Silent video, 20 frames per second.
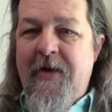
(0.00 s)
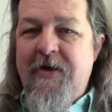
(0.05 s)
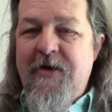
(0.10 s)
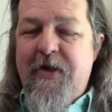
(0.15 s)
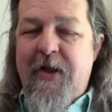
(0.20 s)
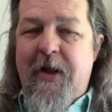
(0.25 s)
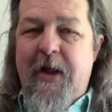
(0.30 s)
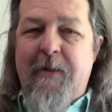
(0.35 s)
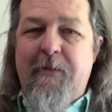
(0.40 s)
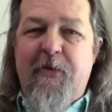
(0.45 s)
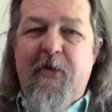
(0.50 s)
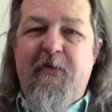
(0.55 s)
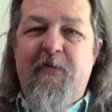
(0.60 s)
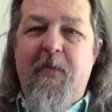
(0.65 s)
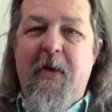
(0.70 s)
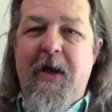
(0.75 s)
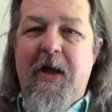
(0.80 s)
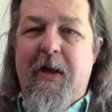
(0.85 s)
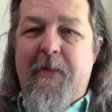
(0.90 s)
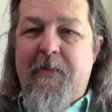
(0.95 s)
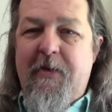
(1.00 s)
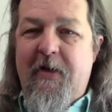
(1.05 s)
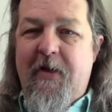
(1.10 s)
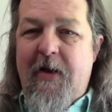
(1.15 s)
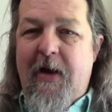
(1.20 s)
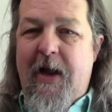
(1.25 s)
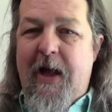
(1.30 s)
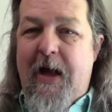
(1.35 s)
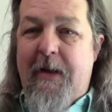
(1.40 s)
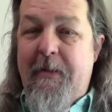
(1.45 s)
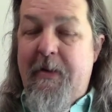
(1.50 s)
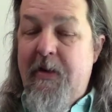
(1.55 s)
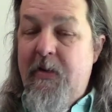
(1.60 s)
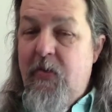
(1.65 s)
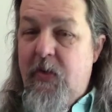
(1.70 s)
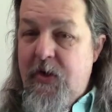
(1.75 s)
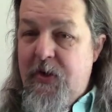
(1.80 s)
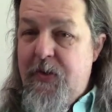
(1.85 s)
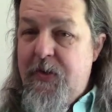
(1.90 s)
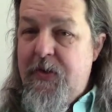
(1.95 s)
So they moved me up to the lobby,
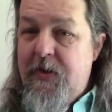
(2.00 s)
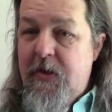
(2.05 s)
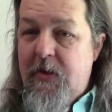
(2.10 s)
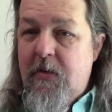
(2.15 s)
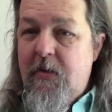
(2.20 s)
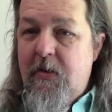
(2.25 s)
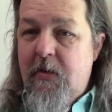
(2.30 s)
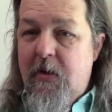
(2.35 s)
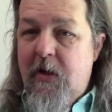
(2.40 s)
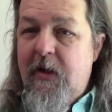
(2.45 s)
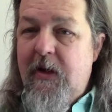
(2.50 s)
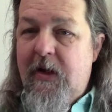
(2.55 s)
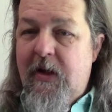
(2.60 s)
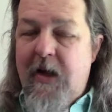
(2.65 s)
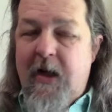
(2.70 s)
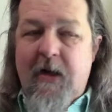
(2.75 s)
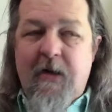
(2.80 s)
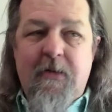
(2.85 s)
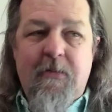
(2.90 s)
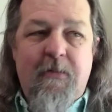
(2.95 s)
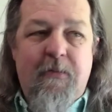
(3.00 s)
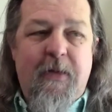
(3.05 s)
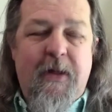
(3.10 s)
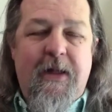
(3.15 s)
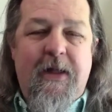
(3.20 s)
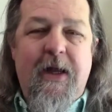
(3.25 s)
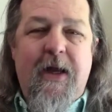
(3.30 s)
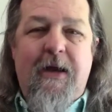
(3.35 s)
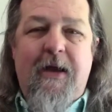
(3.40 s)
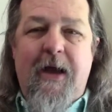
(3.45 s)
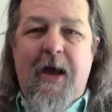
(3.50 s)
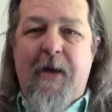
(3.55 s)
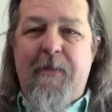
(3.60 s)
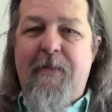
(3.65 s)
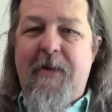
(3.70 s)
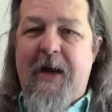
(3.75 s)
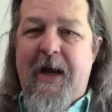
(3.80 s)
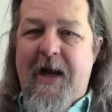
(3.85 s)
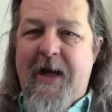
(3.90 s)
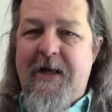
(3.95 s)
which was a good thing, but they
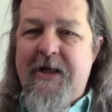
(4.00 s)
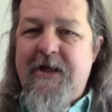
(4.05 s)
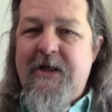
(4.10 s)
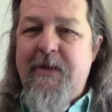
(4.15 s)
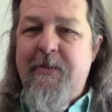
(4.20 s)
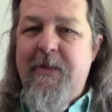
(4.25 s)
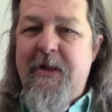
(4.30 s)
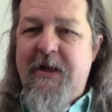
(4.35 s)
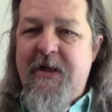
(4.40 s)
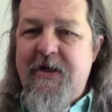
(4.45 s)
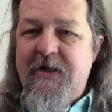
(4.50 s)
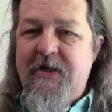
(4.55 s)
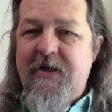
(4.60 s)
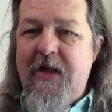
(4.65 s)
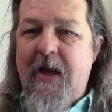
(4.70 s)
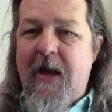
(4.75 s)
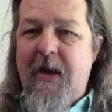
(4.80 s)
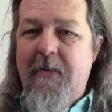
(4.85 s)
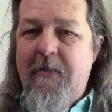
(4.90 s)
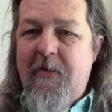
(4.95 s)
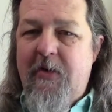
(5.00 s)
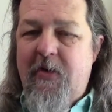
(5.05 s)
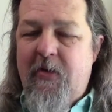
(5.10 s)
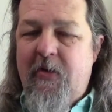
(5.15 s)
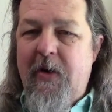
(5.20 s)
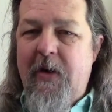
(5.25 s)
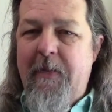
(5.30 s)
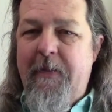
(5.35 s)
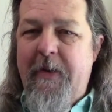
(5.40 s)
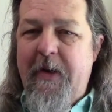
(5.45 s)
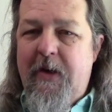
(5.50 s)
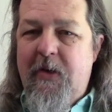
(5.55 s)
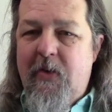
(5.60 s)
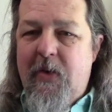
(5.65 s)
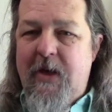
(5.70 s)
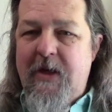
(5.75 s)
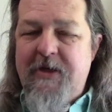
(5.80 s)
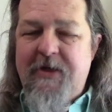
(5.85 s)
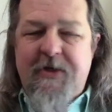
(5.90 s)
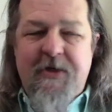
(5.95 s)
kept asking me the same creepy
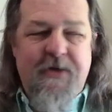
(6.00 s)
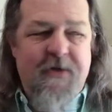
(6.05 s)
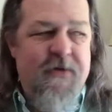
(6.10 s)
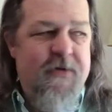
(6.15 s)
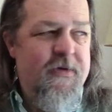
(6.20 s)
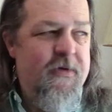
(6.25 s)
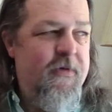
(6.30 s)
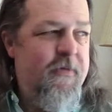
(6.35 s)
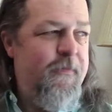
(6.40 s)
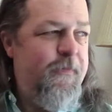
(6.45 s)
questions.